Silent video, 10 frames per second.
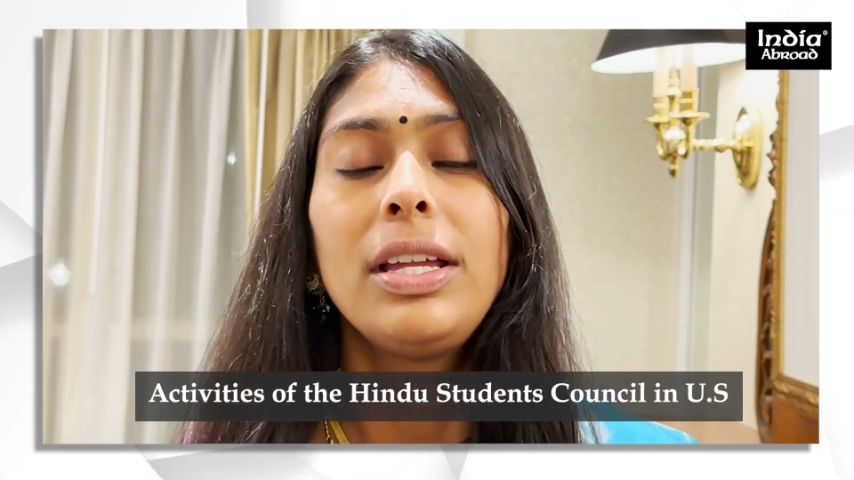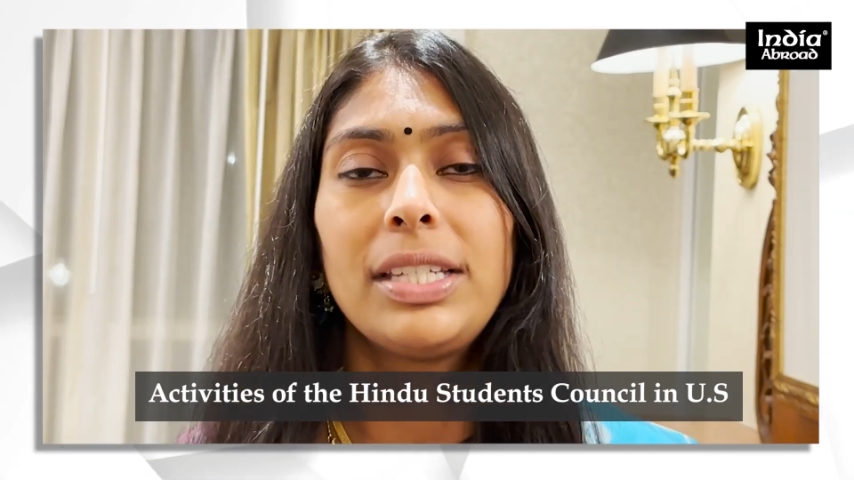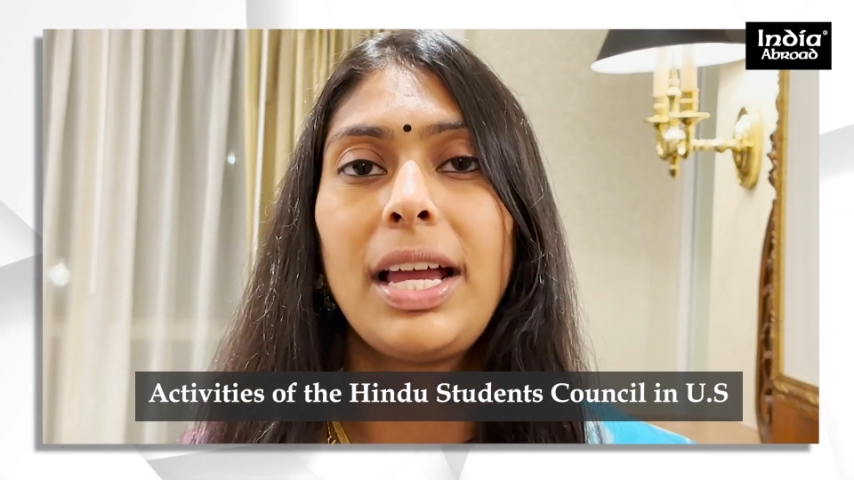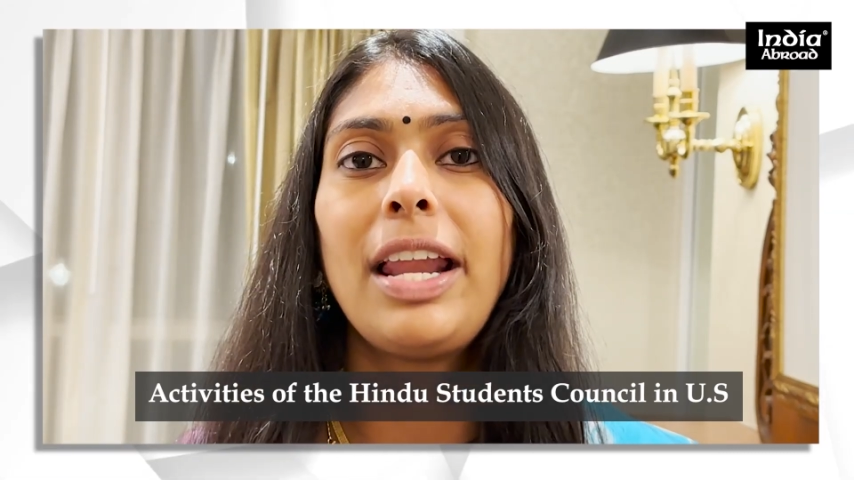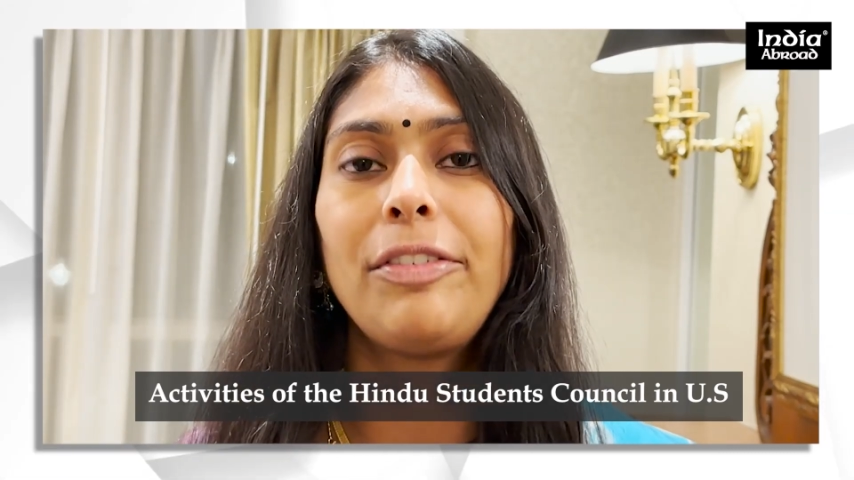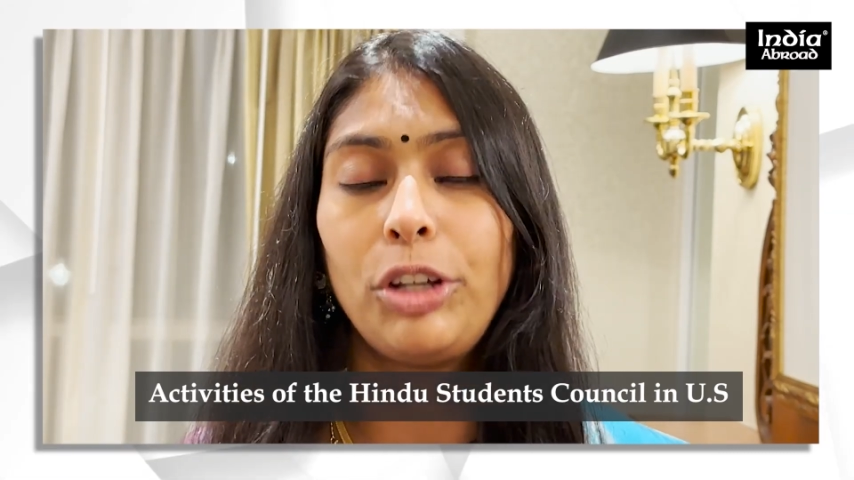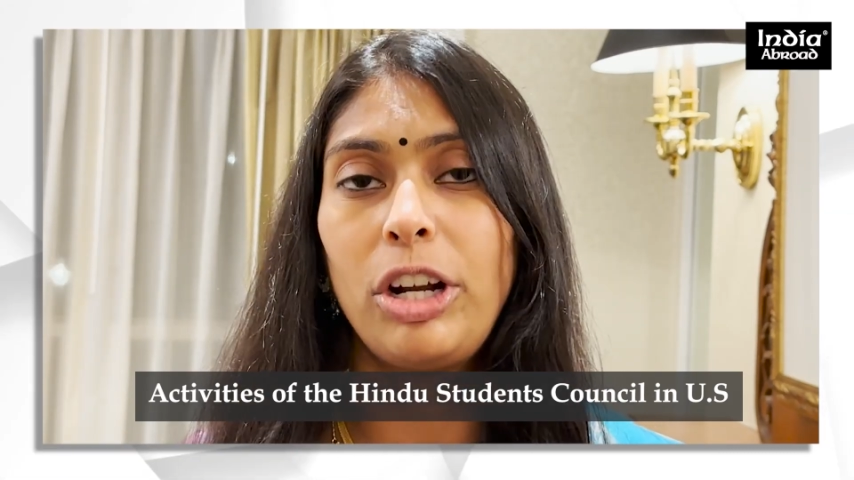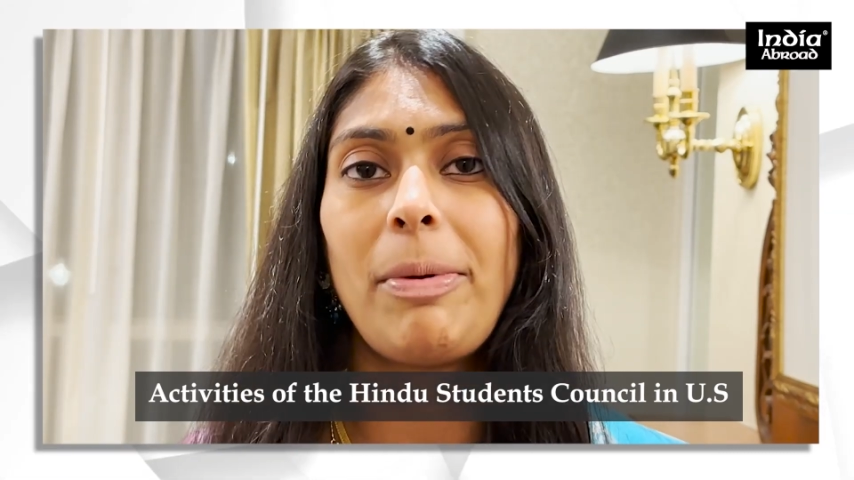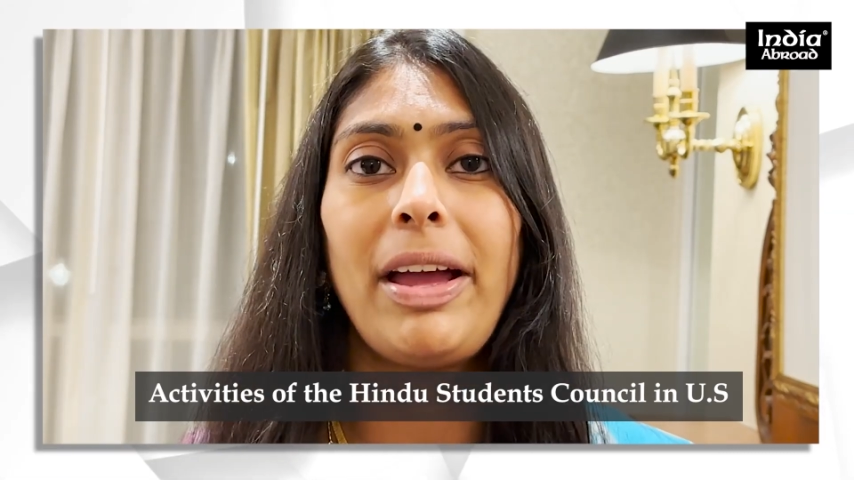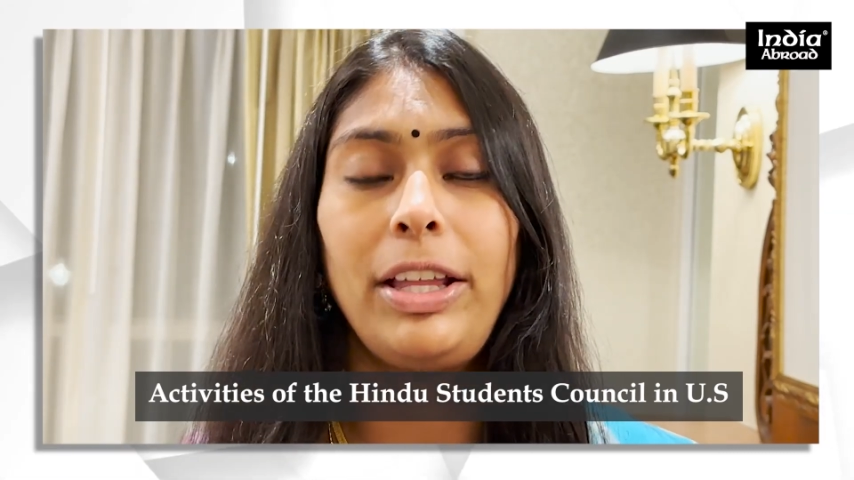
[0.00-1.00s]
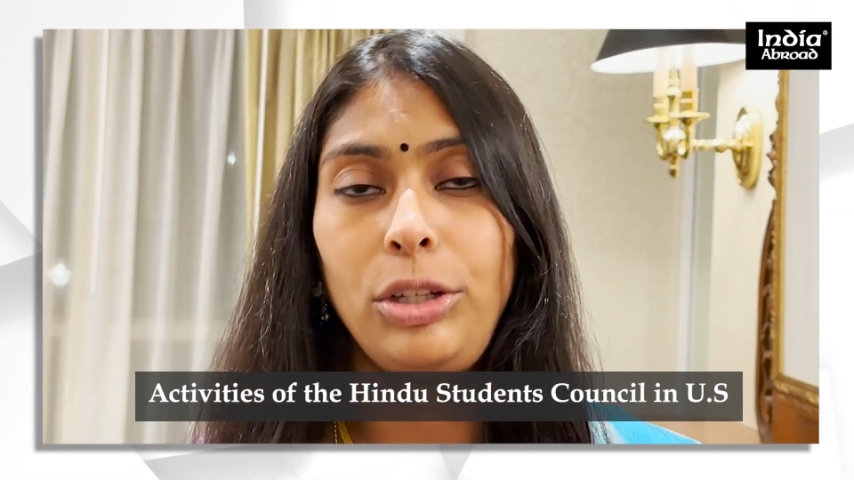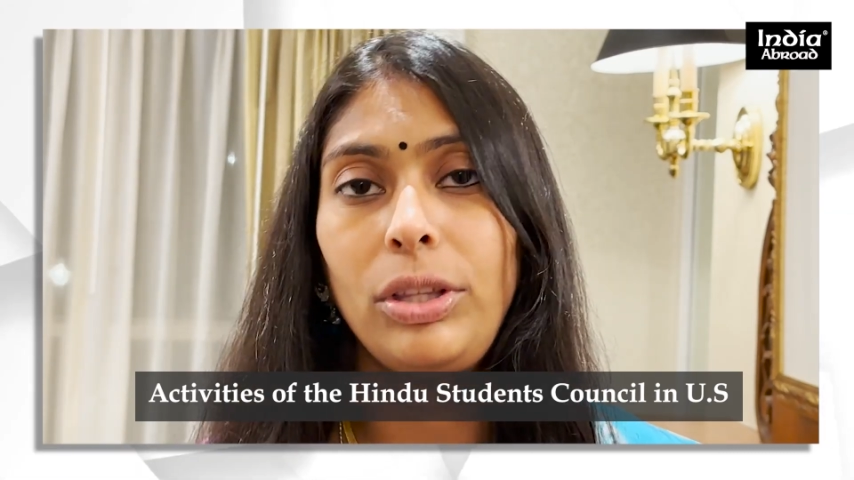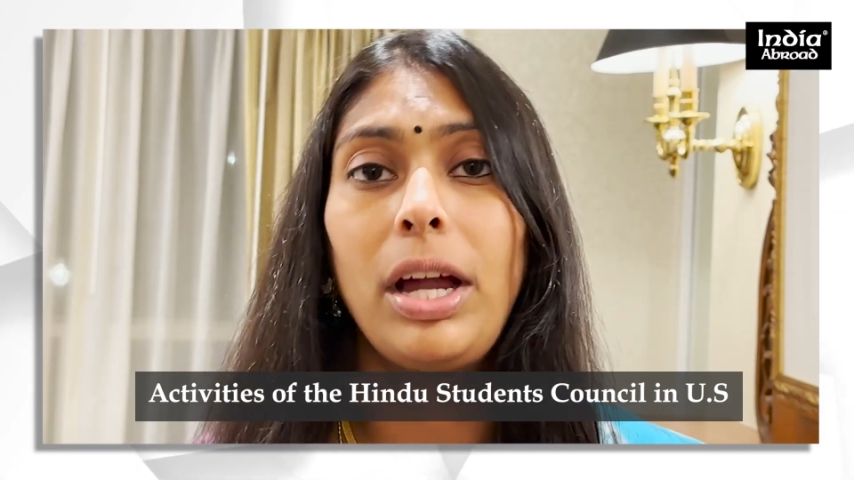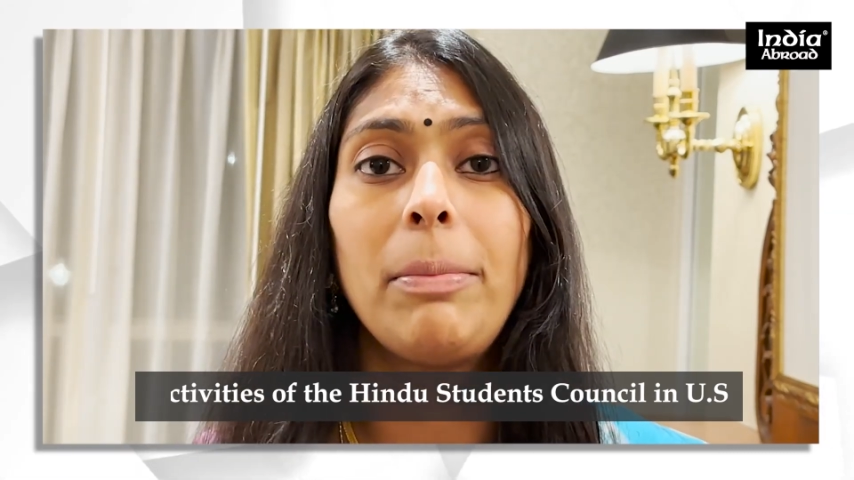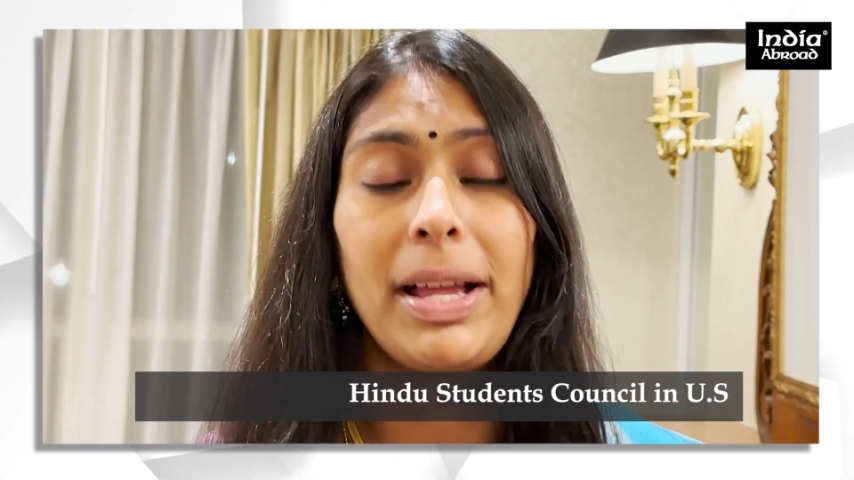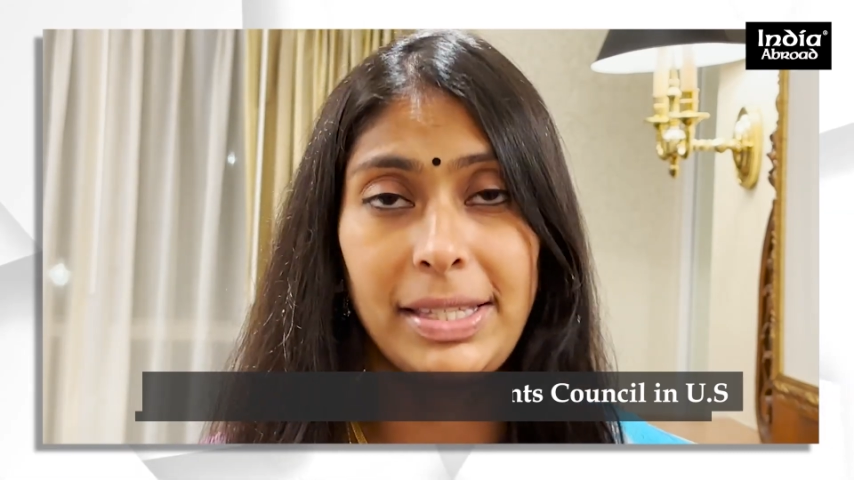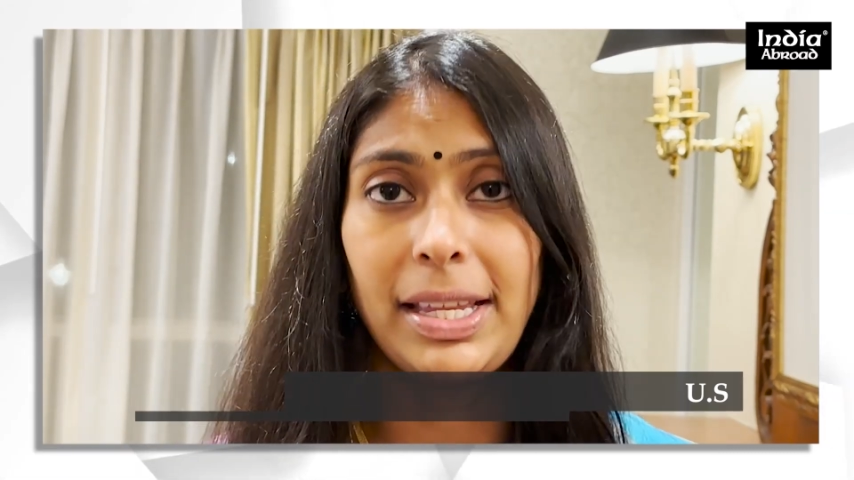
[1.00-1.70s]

to kind of learn about Hindu Dharma and